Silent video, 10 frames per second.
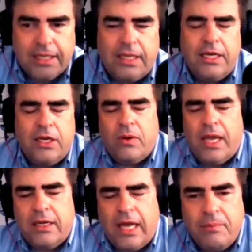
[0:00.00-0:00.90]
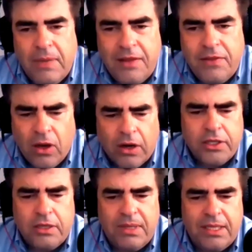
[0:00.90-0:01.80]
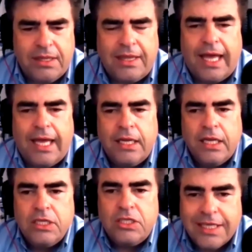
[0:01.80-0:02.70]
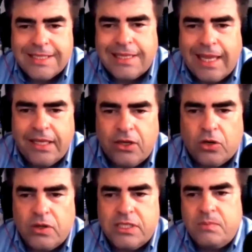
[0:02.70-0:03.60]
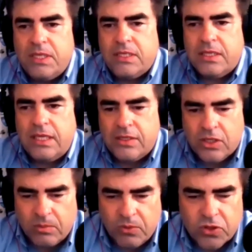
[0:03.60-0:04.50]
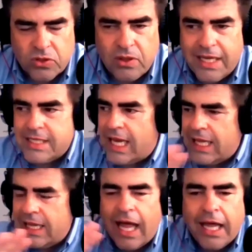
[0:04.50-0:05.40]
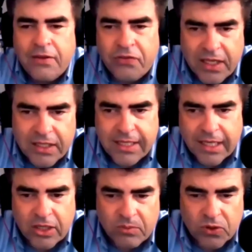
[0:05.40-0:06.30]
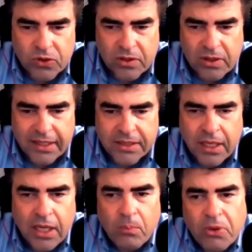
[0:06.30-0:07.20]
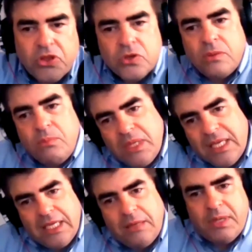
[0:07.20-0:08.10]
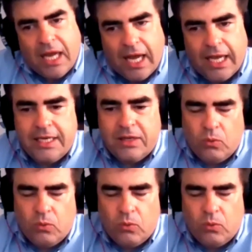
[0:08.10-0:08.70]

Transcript: You know, and I made the argument that just like Christmas is commercialized, a lot of things get commercialized, but there's a meaning behind it.